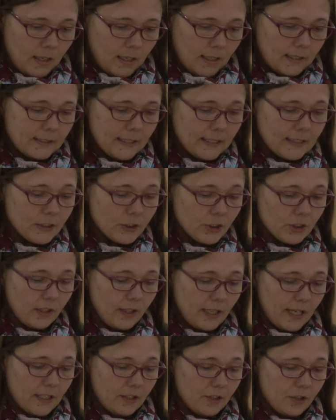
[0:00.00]

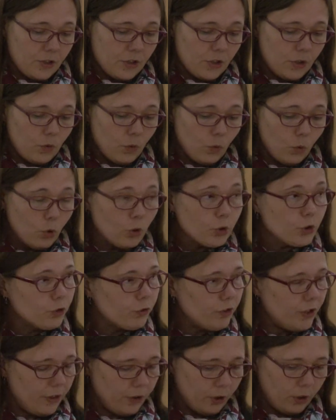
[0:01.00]
Attention then to
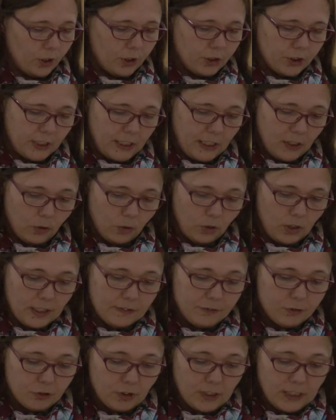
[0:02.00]
ordinary theology or
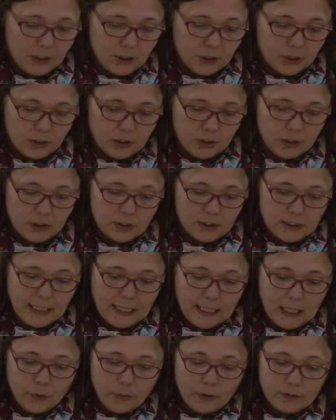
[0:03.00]
lived religion, to
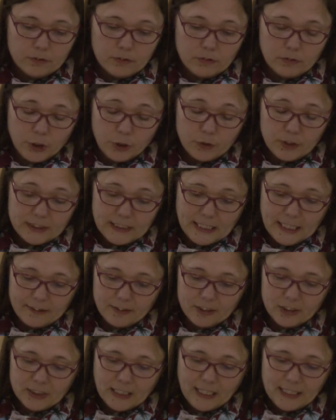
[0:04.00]
how
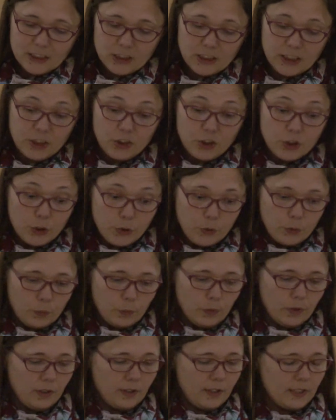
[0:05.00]
Unitarians actually
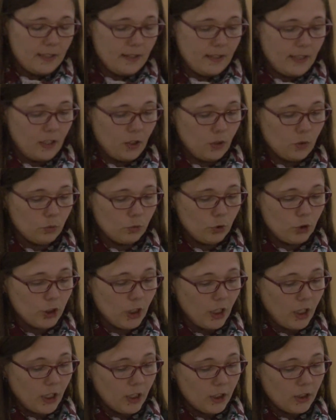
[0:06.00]
do this thing called
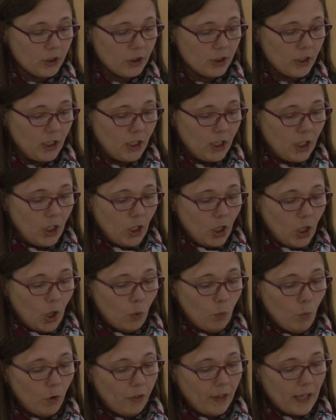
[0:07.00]
church
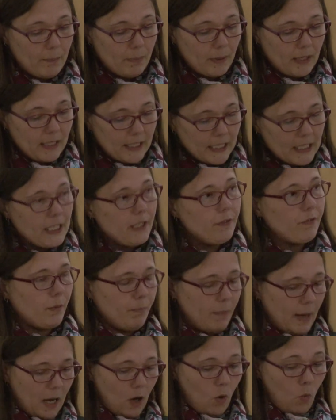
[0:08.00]
and what they believe
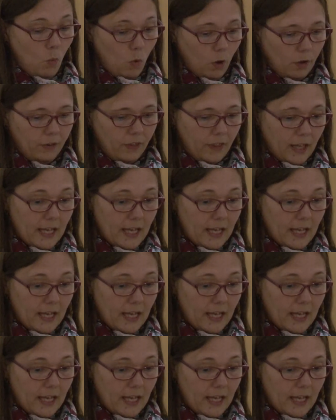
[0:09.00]
about what